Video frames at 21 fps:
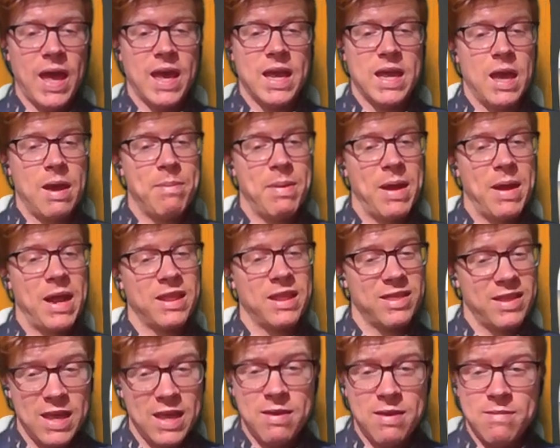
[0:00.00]
A, about a
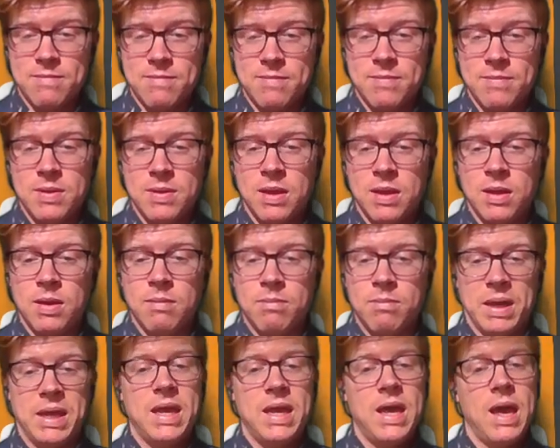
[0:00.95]
day,
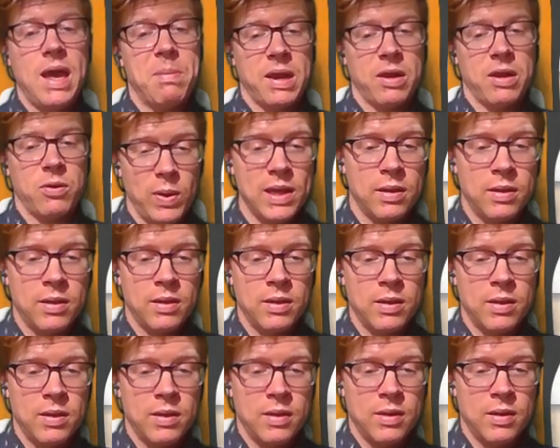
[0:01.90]
B, about a week,
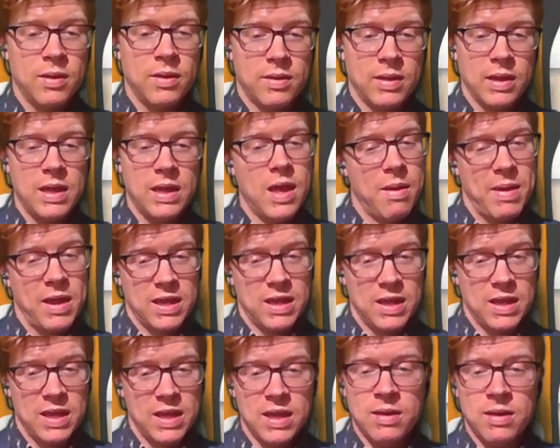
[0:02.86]
C, about a
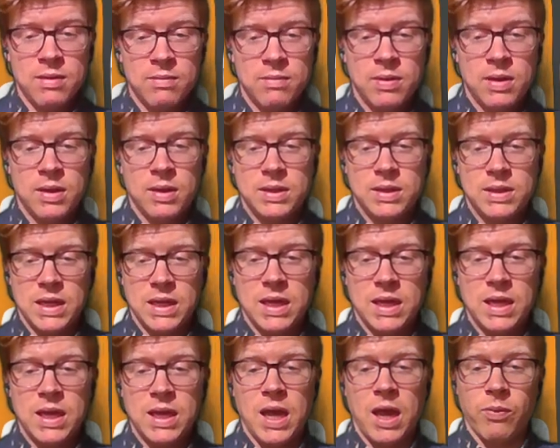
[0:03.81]
year,
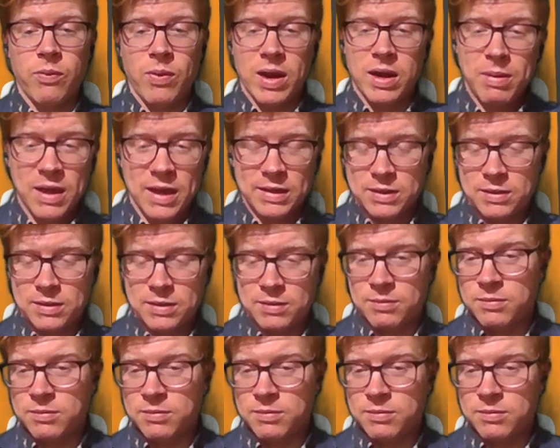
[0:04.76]
D, around about.